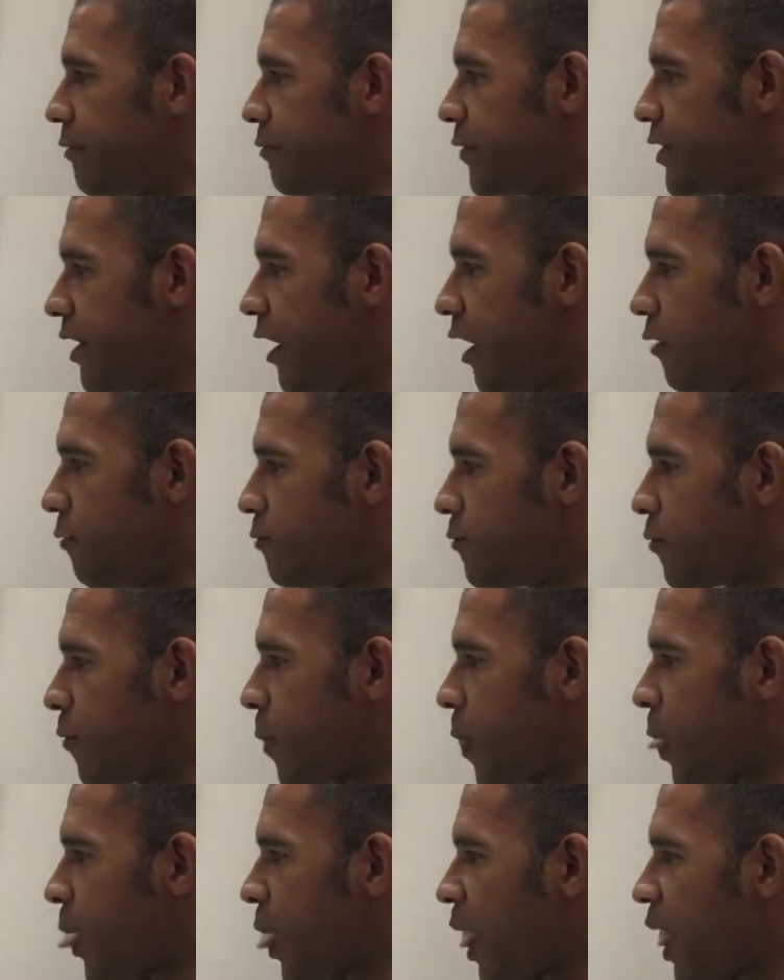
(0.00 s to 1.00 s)
So
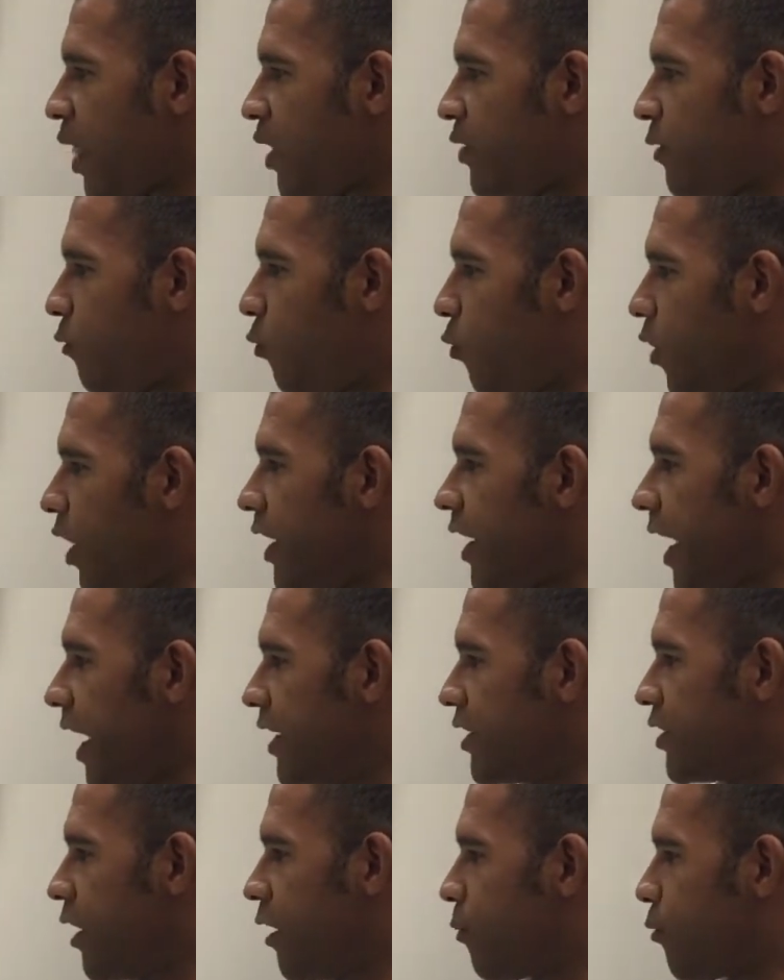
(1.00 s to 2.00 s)
what
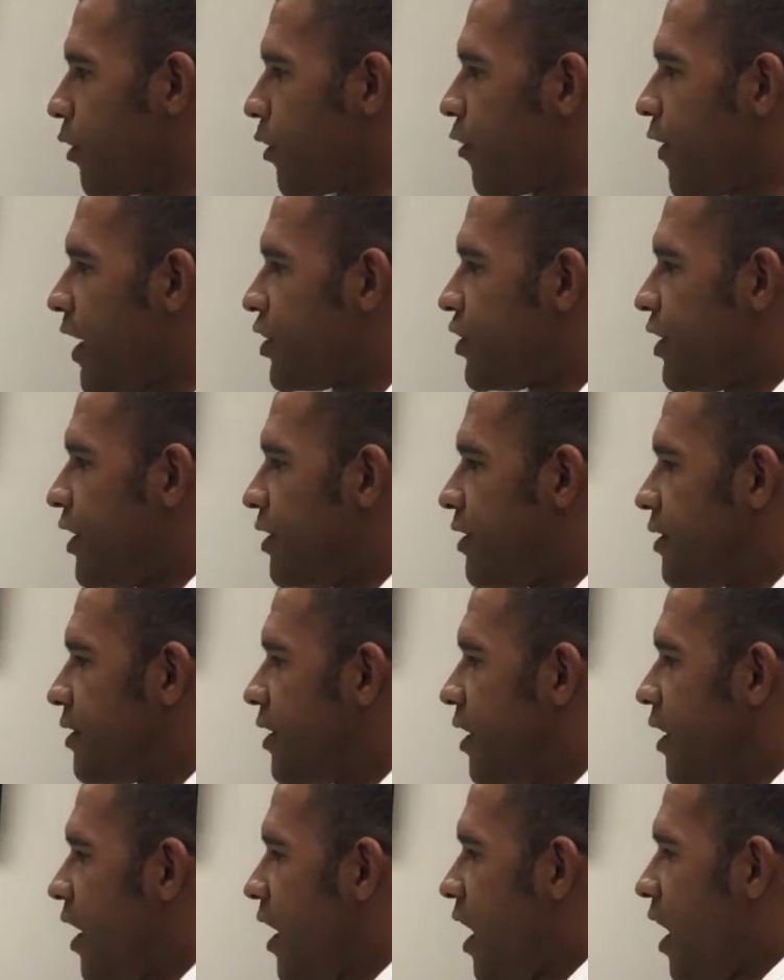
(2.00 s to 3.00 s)
HR
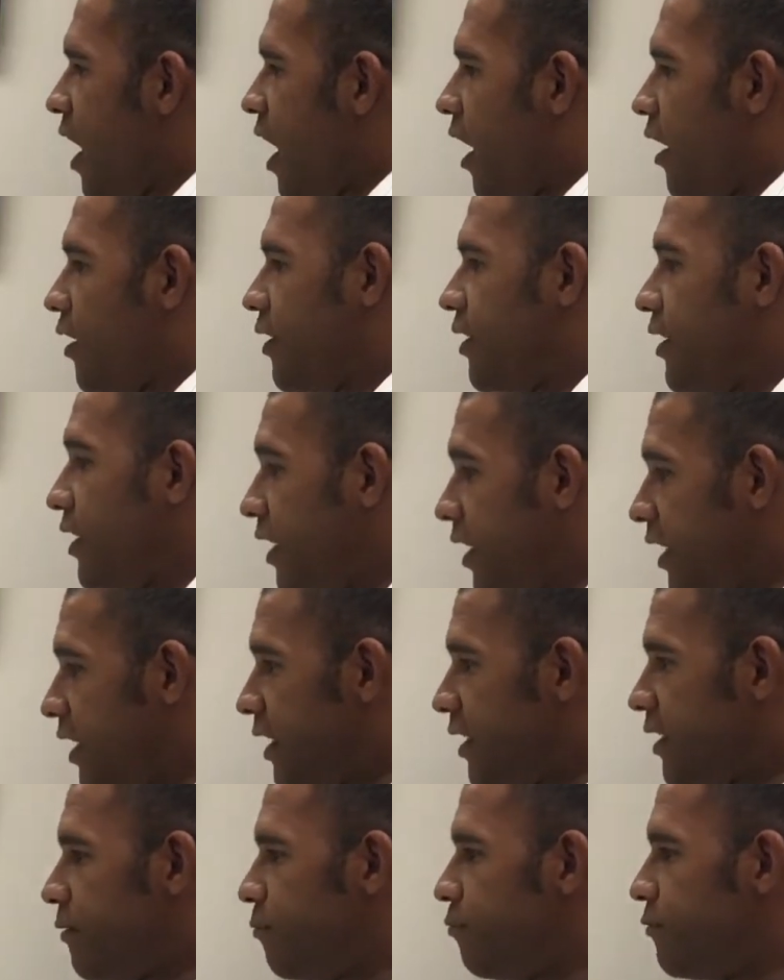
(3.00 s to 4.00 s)
progressions are
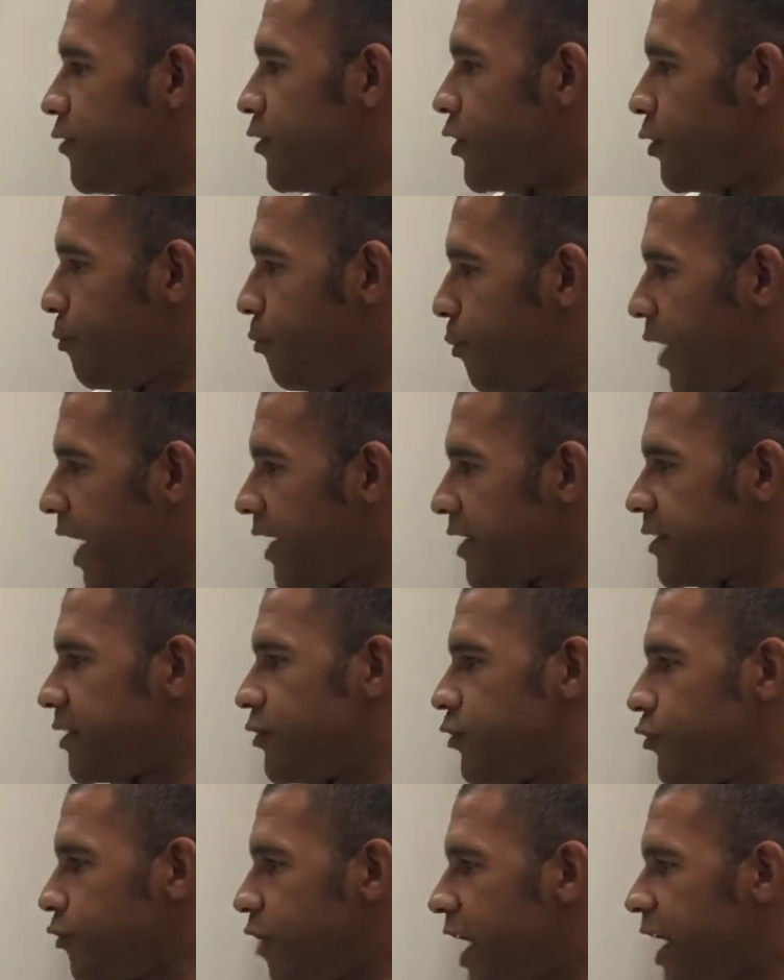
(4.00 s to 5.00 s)
needed to
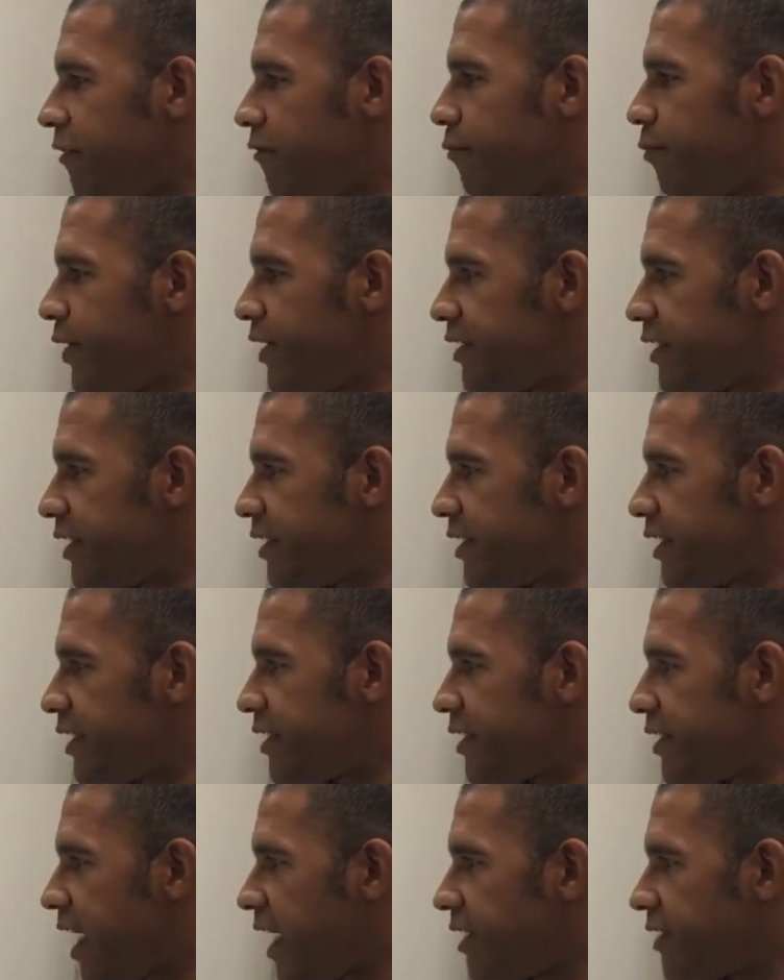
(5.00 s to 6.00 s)
best drive business
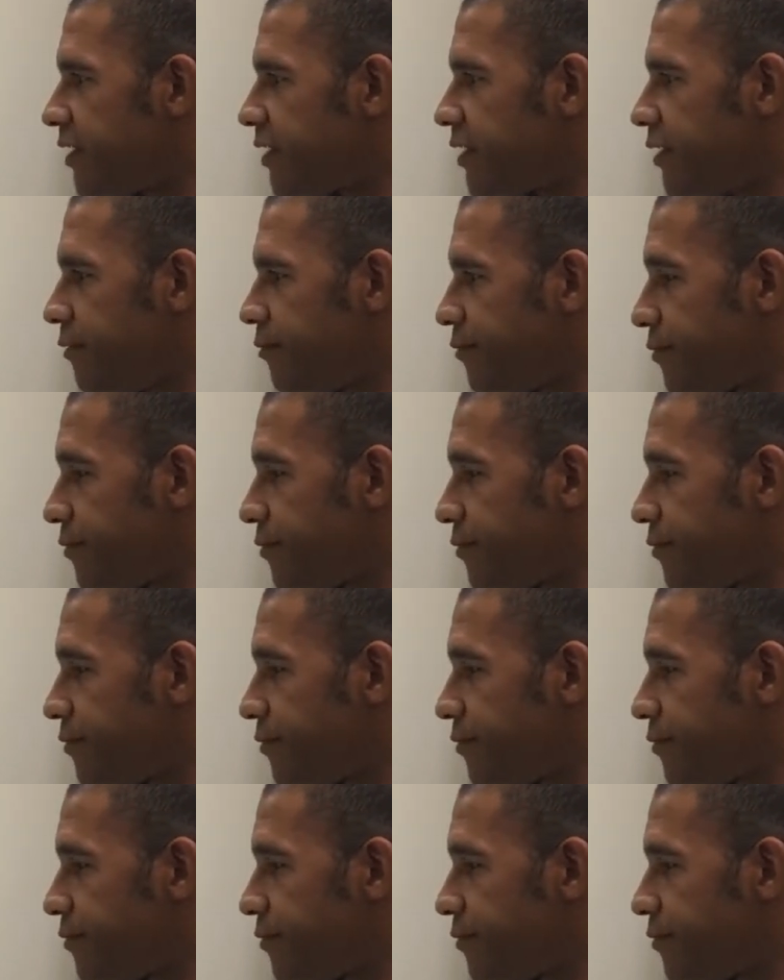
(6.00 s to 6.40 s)
success?